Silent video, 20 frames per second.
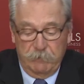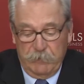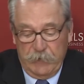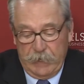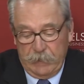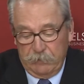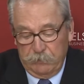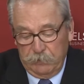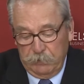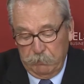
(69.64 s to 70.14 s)

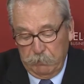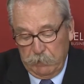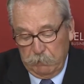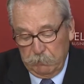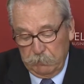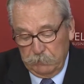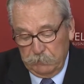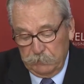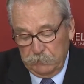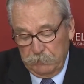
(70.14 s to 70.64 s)
faculty
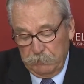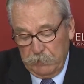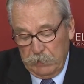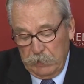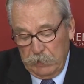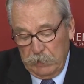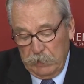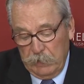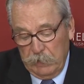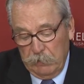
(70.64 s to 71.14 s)
members
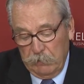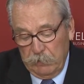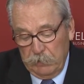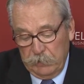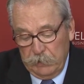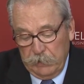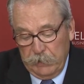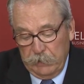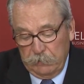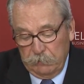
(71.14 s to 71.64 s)
here
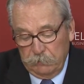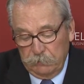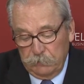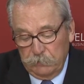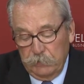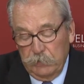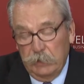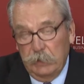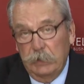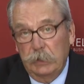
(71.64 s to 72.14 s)
at Daniels.